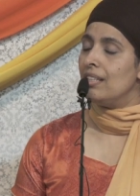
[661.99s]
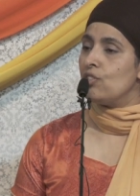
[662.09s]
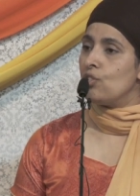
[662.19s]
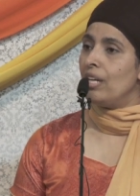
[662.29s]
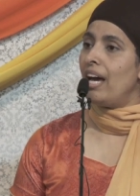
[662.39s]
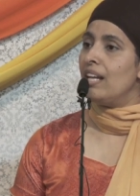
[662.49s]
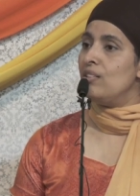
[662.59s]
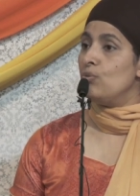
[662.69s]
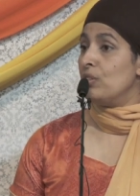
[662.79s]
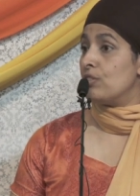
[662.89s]
that she had
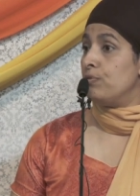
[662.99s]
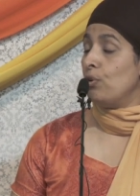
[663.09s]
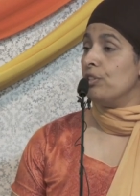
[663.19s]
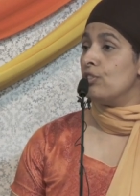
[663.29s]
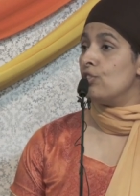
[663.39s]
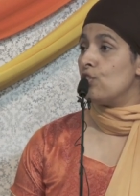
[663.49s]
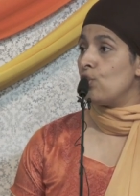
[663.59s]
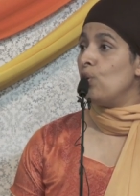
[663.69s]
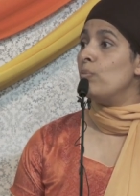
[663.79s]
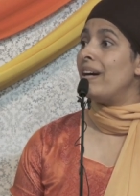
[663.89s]
was forced to
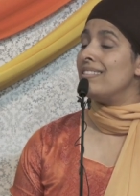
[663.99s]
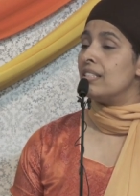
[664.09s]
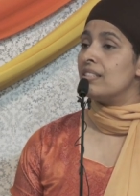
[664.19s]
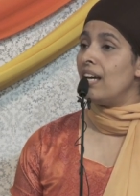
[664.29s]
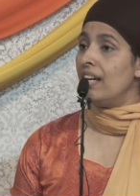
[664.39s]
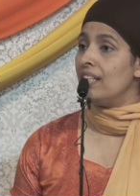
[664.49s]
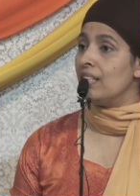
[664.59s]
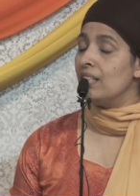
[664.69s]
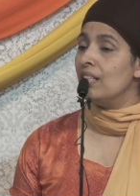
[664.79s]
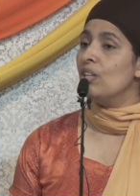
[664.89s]
show by
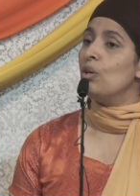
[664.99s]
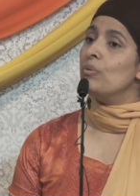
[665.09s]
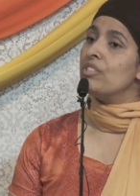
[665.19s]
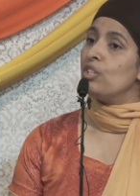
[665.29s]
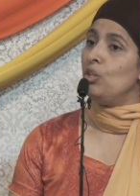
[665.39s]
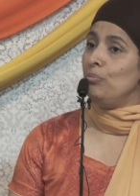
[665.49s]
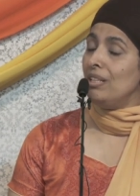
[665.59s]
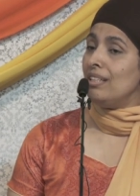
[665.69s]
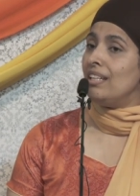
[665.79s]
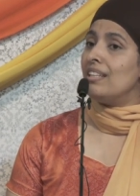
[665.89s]
society was a
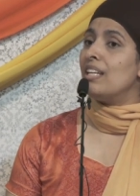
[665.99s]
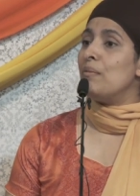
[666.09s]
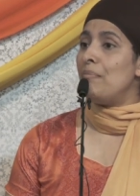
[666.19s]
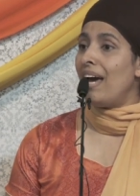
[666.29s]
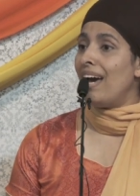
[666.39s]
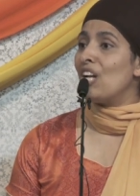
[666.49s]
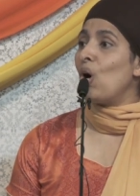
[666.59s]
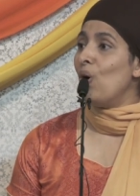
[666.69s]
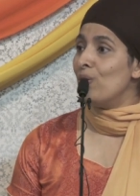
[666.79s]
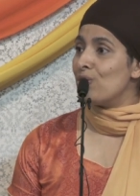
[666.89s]
humility that a man
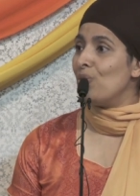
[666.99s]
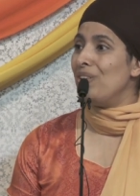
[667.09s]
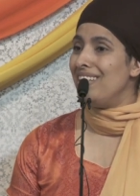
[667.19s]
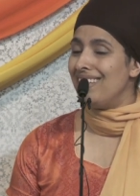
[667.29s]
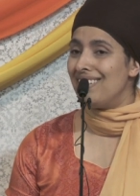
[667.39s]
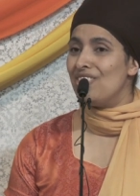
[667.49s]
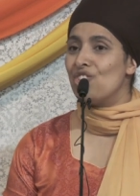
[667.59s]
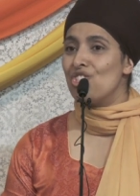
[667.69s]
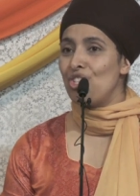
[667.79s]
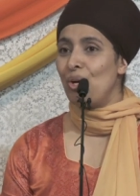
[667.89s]
also needed to
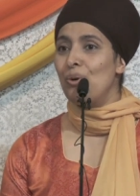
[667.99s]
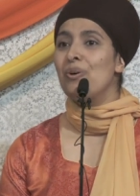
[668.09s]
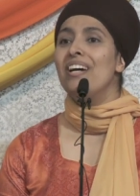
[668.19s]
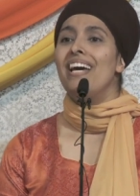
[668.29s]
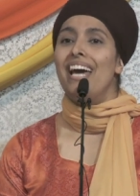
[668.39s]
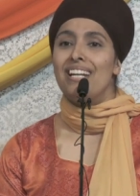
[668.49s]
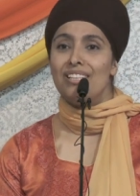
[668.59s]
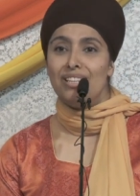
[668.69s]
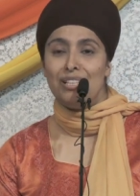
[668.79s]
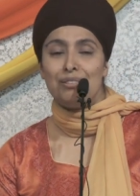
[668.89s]
show and
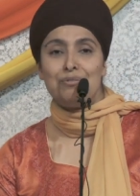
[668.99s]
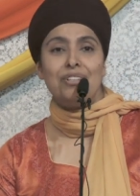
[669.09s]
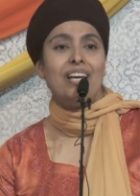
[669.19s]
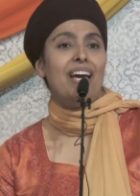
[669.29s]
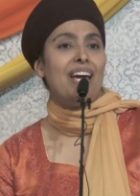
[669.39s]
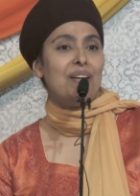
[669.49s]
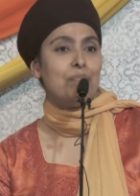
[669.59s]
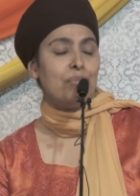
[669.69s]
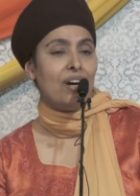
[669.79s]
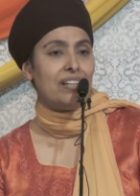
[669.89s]
live and
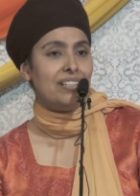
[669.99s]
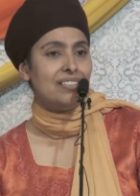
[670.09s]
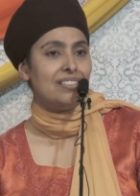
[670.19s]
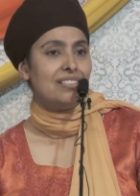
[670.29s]
embody.